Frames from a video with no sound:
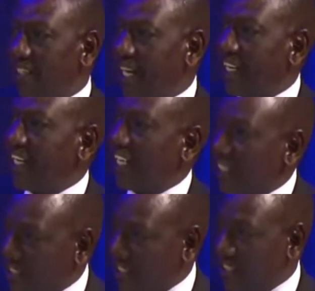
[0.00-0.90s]
an
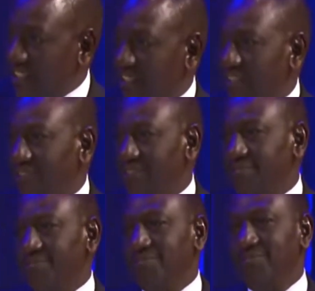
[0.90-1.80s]
election,
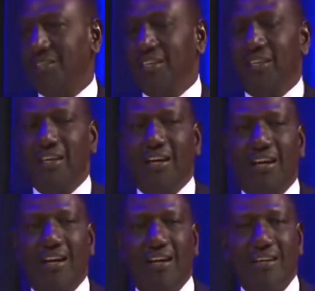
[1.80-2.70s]

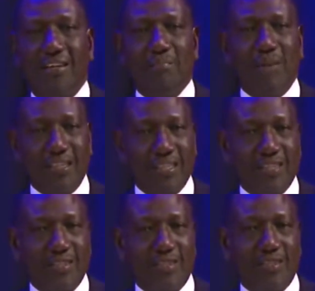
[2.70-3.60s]
and the
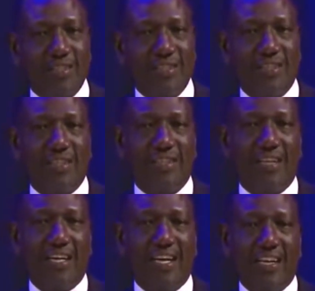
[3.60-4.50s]
matters in
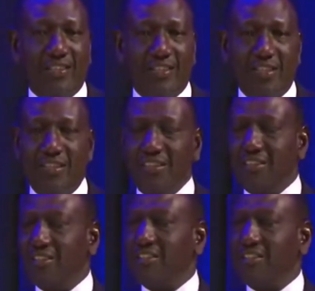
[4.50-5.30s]
the election,